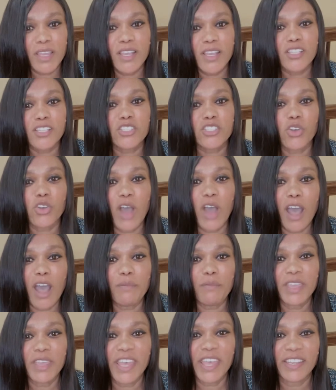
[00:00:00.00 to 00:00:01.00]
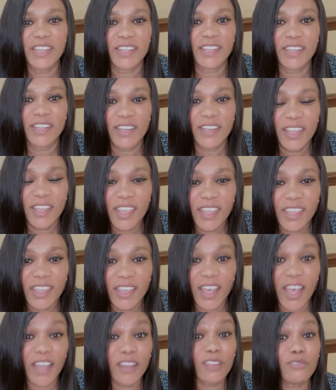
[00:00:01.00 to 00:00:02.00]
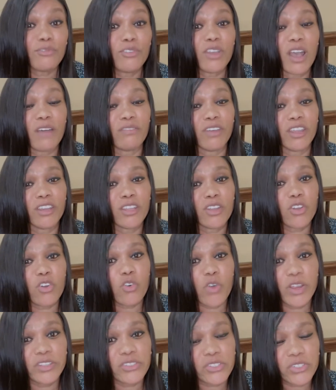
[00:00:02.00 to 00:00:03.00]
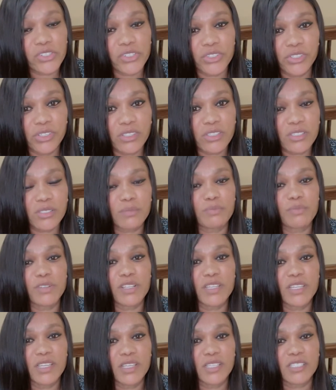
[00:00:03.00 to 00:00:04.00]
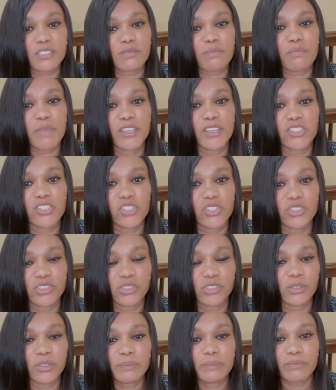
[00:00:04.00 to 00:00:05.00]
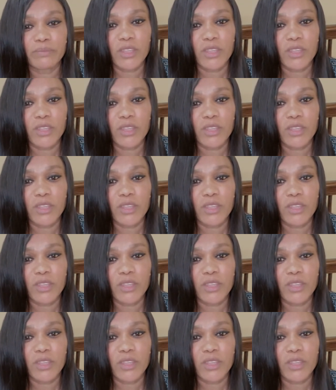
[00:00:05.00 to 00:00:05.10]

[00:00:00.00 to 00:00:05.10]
so i'll be ending it here and if you have any questions please make sure